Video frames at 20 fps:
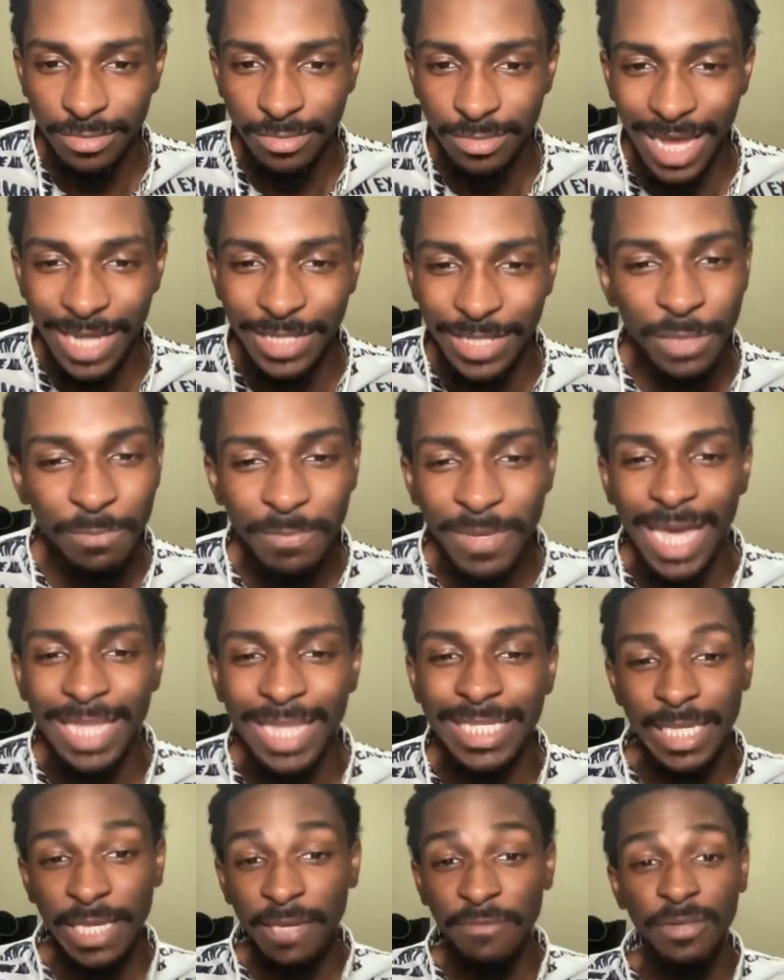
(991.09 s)
Like, just be
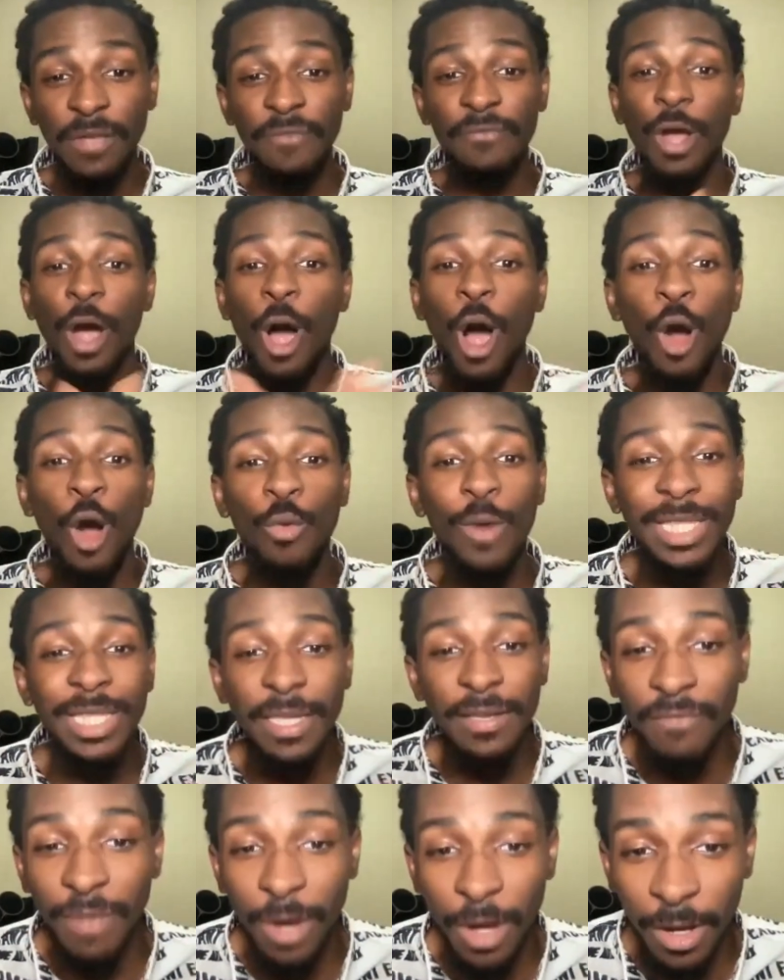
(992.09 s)
honest, even if you're
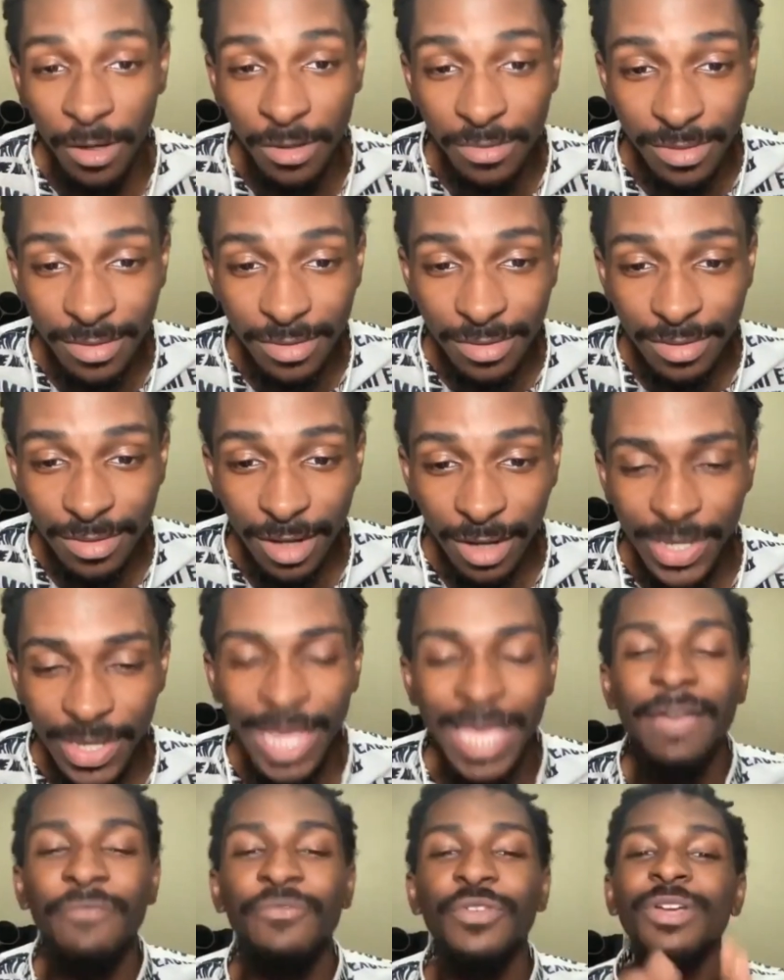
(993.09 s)
already involved.
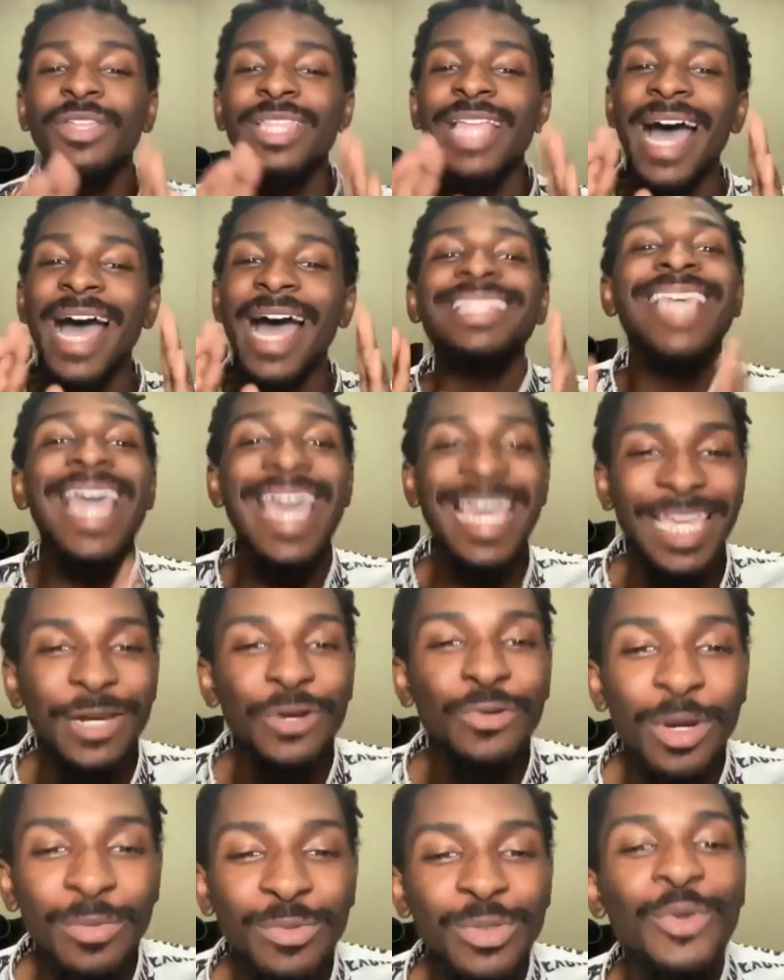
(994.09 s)
Okay, if you're not taking
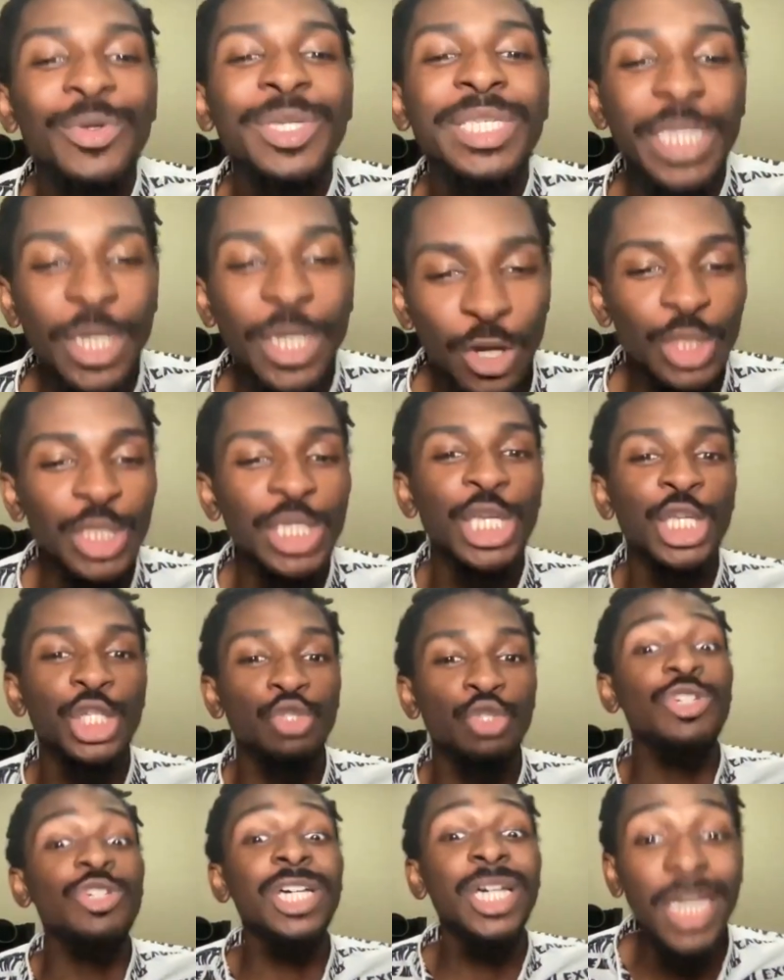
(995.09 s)
crypto as seriously as
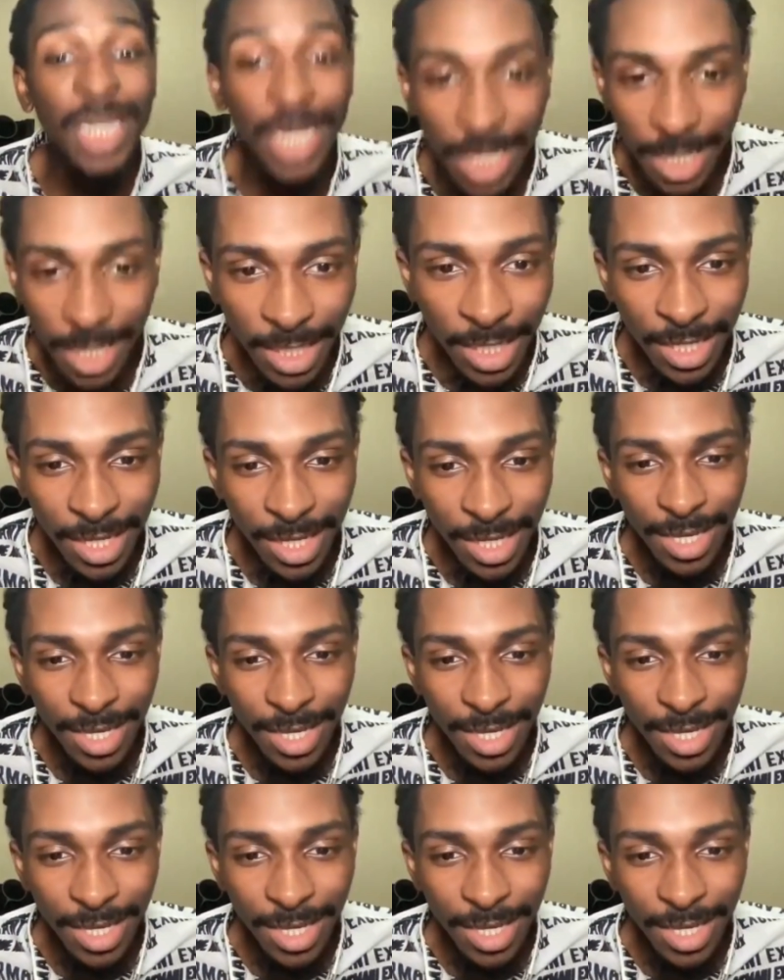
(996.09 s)
you could,